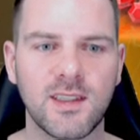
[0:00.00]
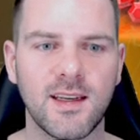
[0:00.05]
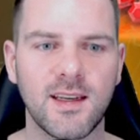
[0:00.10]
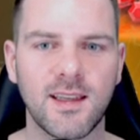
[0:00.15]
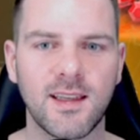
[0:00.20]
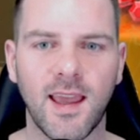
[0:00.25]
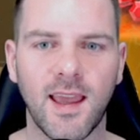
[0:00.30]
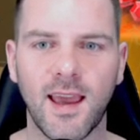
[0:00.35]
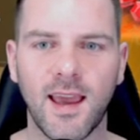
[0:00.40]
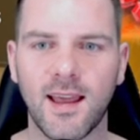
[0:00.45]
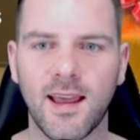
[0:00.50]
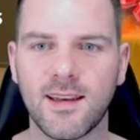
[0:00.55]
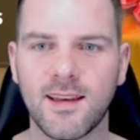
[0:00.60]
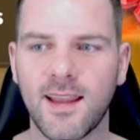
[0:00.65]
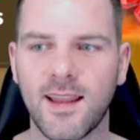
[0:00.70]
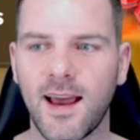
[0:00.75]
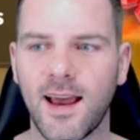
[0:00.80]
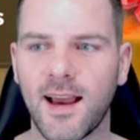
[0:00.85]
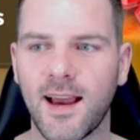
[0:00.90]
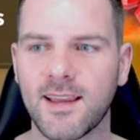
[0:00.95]
it and
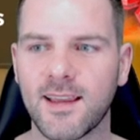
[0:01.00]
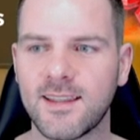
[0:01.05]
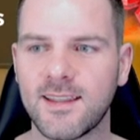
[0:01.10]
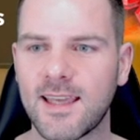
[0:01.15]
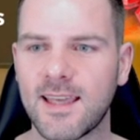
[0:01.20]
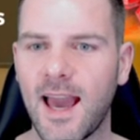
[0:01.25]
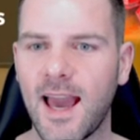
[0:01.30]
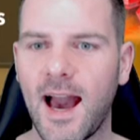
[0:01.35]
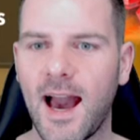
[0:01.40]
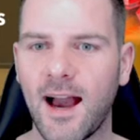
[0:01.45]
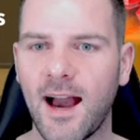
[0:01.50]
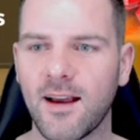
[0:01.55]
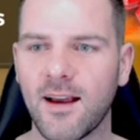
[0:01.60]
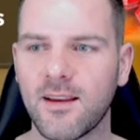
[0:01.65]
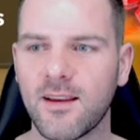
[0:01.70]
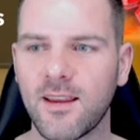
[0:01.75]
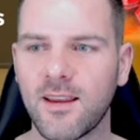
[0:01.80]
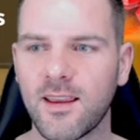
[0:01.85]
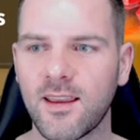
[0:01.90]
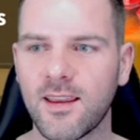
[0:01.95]
uh, yeah.
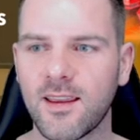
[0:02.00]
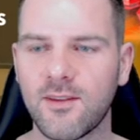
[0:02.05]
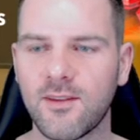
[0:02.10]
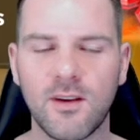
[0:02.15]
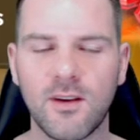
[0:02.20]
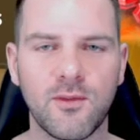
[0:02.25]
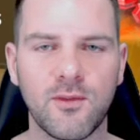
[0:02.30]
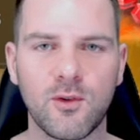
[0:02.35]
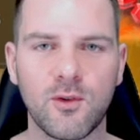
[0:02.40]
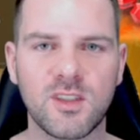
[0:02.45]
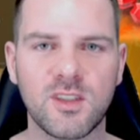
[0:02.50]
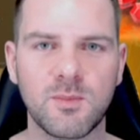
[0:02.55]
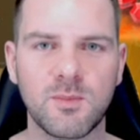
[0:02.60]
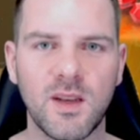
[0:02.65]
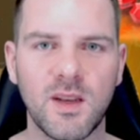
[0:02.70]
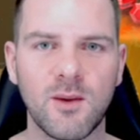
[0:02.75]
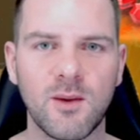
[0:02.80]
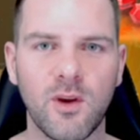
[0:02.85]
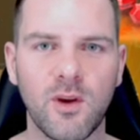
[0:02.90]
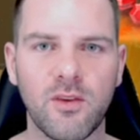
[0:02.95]
Even if you were
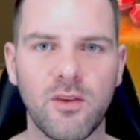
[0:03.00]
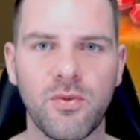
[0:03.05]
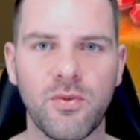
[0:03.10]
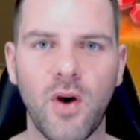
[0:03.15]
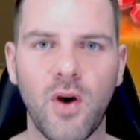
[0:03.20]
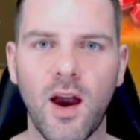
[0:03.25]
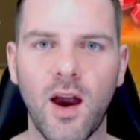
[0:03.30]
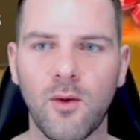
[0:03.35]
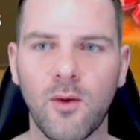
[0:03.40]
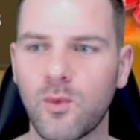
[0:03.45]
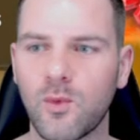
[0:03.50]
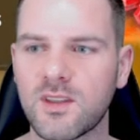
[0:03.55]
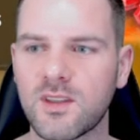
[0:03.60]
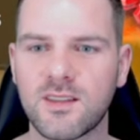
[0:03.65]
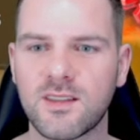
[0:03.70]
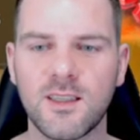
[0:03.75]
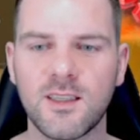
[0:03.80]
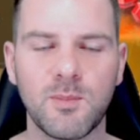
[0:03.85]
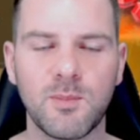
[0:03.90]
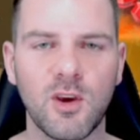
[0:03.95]
spinning what you thought was
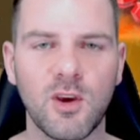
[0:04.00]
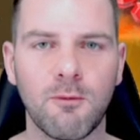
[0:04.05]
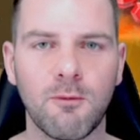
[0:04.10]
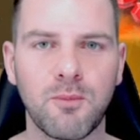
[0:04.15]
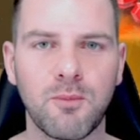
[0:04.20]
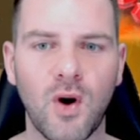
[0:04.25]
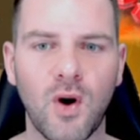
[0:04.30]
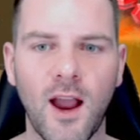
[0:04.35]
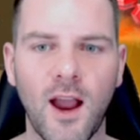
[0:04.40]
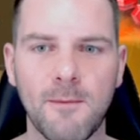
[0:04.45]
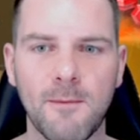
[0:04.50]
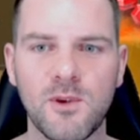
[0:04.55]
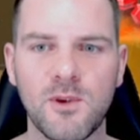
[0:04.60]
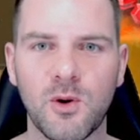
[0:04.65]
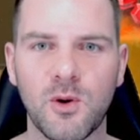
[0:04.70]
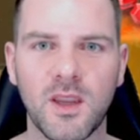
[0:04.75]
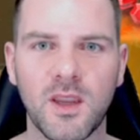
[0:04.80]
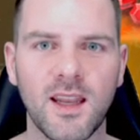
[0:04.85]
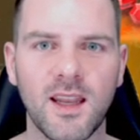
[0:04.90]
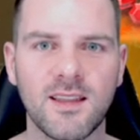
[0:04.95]
Scipio Prime,
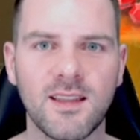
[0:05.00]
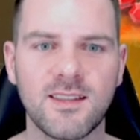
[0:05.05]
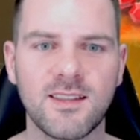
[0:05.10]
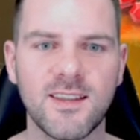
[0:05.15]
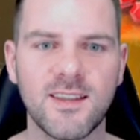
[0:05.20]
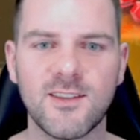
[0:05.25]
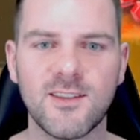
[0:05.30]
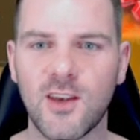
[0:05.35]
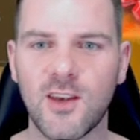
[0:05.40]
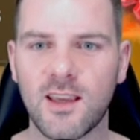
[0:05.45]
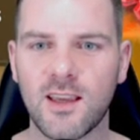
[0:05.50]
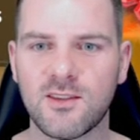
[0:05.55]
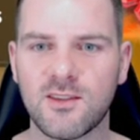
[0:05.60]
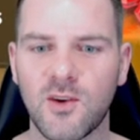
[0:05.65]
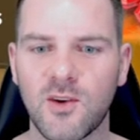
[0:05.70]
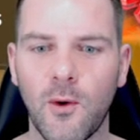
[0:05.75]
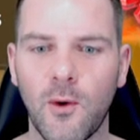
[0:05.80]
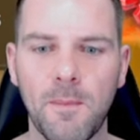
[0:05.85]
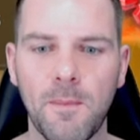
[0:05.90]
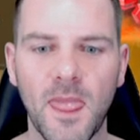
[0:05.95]
you're getting CJ.
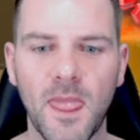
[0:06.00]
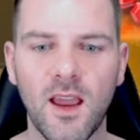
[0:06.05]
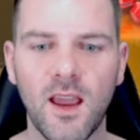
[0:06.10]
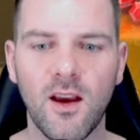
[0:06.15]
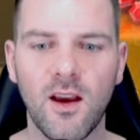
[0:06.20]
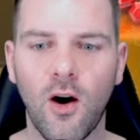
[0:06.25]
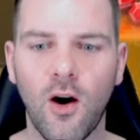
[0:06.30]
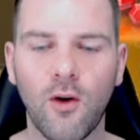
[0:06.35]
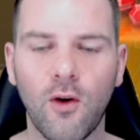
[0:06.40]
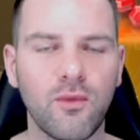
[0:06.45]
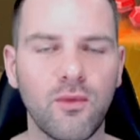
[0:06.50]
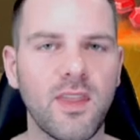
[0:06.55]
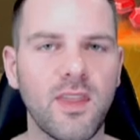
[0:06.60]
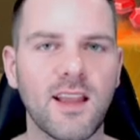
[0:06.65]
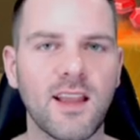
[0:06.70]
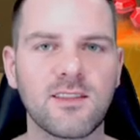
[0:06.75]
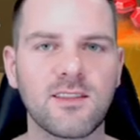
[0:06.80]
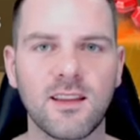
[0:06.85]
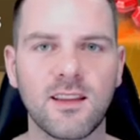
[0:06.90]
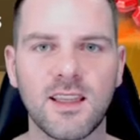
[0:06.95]
So hopefully
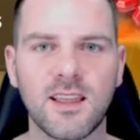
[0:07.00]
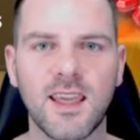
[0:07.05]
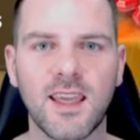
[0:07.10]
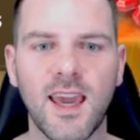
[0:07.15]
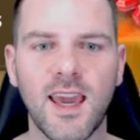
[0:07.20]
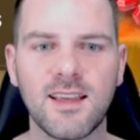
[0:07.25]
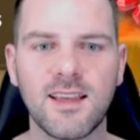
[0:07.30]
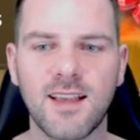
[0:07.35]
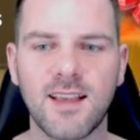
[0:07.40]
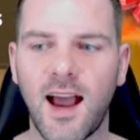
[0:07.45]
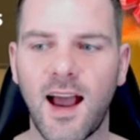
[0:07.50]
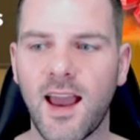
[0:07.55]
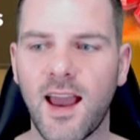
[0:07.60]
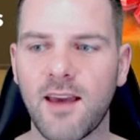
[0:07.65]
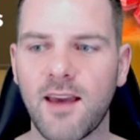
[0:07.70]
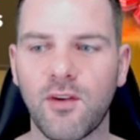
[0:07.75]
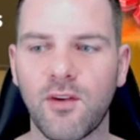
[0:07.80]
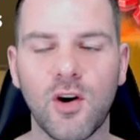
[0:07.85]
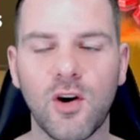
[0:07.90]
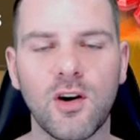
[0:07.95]
that's not the case. I
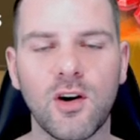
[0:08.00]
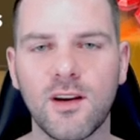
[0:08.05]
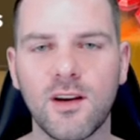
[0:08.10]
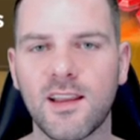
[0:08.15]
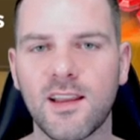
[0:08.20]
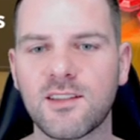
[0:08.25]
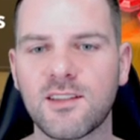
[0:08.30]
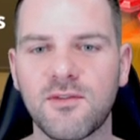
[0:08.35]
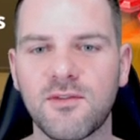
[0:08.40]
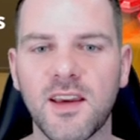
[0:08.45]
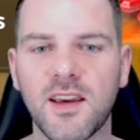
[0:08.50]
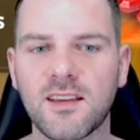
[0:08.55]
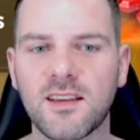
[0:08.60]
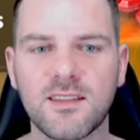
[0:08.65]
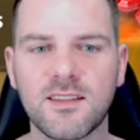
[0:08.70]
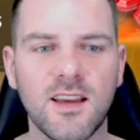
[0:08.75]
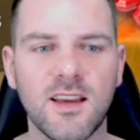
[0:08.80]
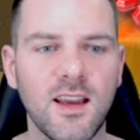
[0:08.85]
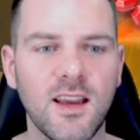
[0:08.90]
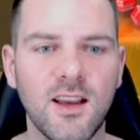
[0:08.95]
have heard it's
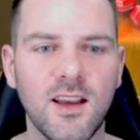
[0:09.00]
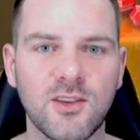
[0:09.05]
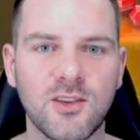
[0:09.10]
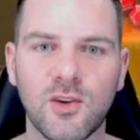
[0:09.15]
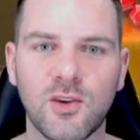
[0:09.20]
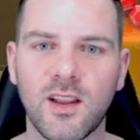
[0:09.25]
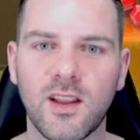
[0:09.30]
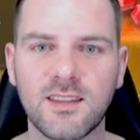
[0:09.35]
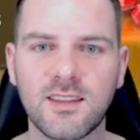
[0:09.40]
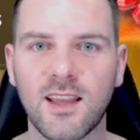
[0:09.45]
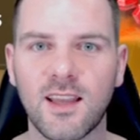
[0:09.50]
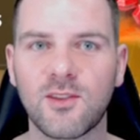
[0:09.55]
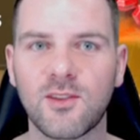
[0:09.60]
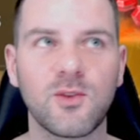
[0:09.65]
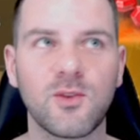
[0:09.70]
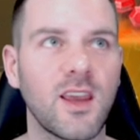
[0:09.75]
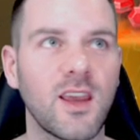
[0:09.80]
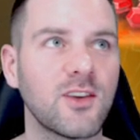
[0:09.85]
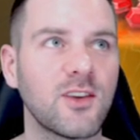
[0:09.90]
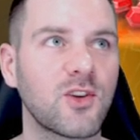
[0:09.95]
fixed. So let's get through
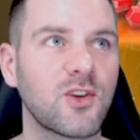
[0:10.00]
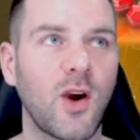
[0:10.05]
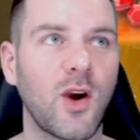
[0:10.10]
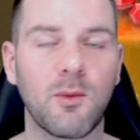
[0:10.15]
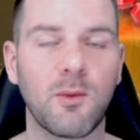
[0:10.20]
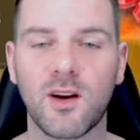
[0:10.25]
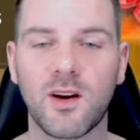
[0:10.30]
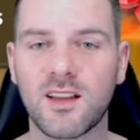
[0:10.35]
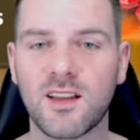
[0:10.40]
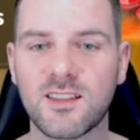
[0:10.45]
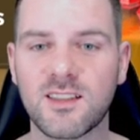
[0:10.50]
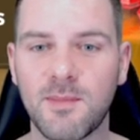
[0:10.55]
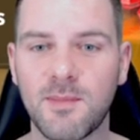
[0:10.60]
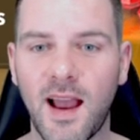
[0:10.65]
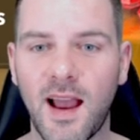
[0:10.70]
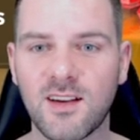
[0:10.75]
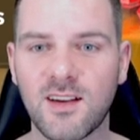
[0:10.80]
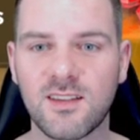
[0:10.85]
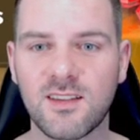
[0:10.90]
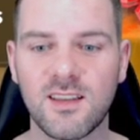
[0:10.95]
the intro and we're going to
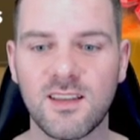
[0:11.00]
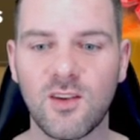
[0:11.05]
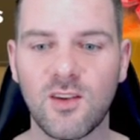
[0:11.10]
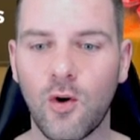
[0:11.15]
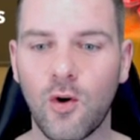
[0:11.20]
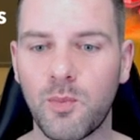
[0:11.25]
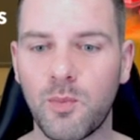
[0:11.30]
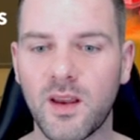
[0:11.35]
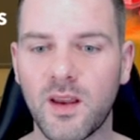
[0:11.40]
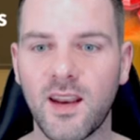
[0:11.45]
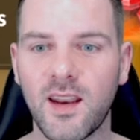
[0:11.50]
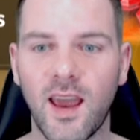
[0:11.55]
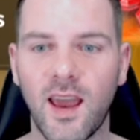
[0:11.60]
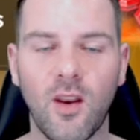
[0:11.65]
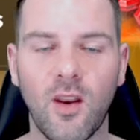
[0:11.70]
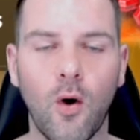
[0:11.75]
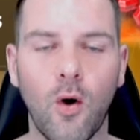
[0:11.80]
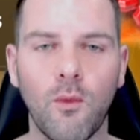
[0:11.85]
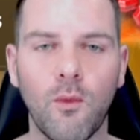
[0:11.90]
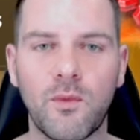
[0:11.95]
smash these open and
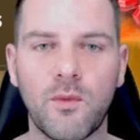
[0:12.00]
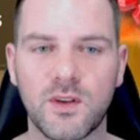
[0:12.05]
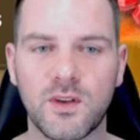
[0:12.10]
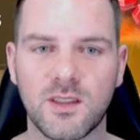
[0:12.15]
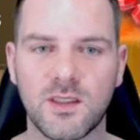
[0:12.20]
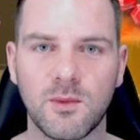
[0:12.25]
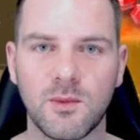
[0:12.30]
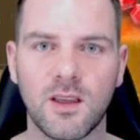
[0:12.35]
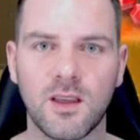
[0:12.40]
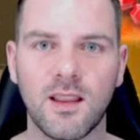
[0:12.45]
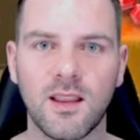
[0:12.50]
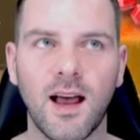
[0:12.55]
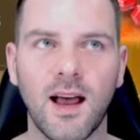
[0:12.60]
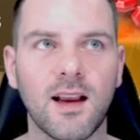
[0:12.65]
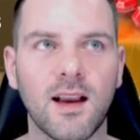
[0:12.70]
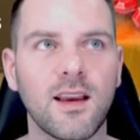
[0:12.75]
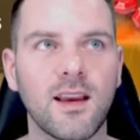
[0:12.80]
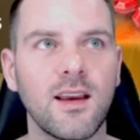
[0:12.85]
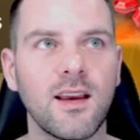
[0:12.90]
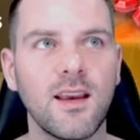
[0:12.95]
hope for some good luck.